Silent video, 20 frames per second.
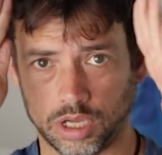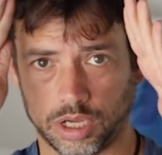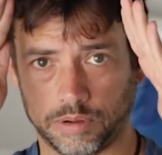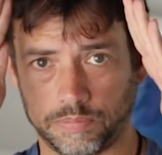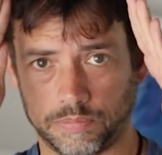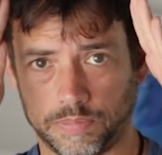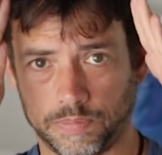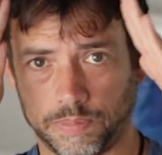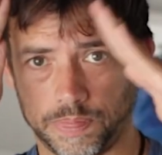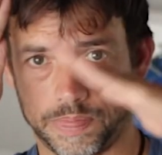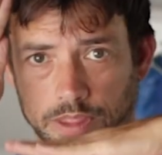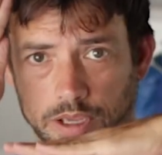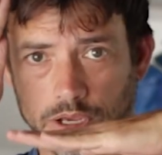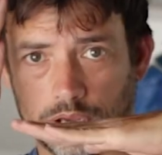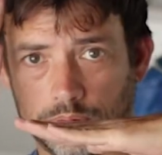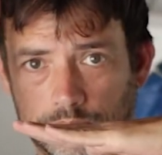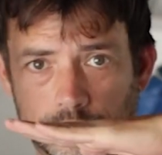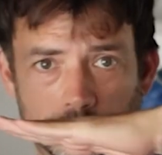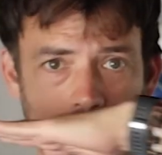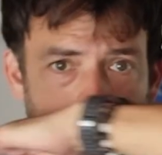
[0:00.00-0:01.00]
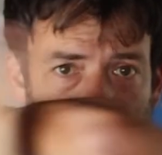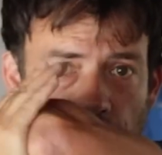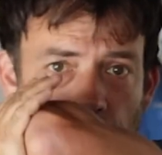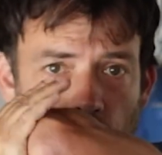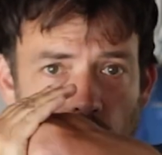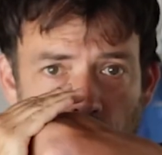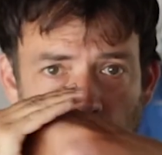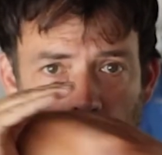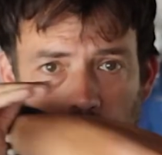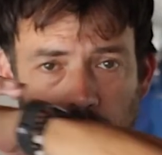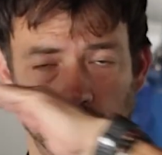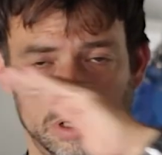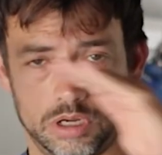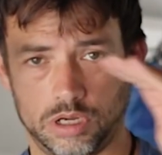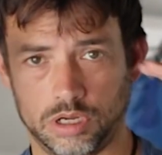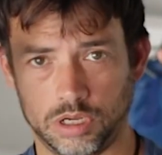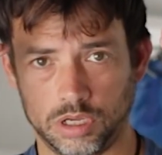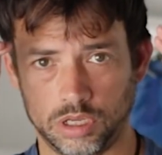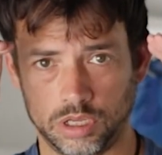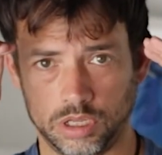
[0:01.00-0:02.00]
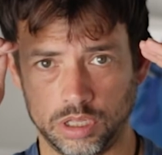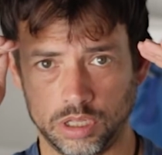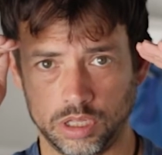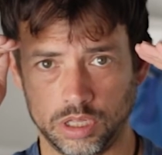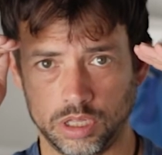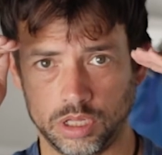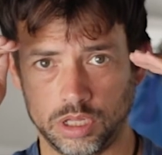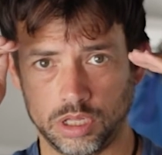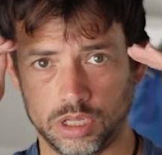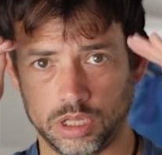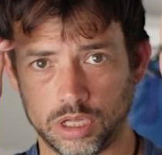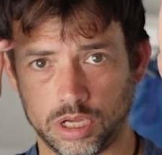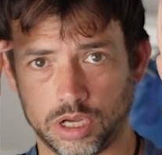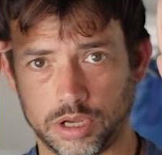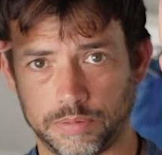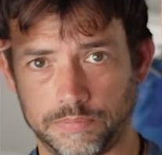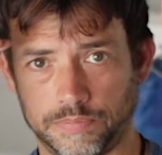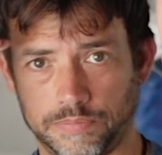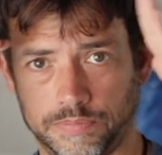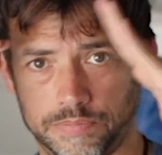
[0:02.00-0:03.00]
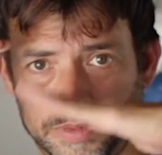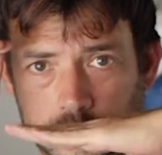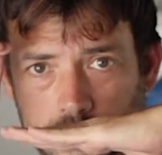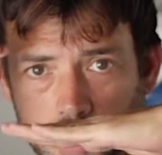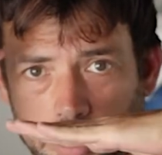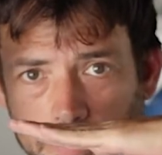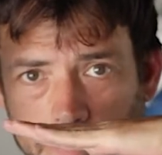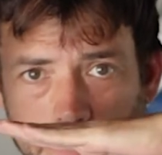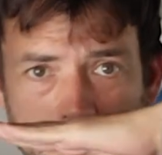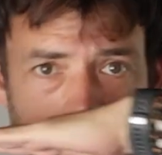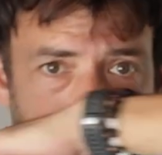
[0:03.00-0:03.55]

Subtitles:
Up, up, 4. Up, up,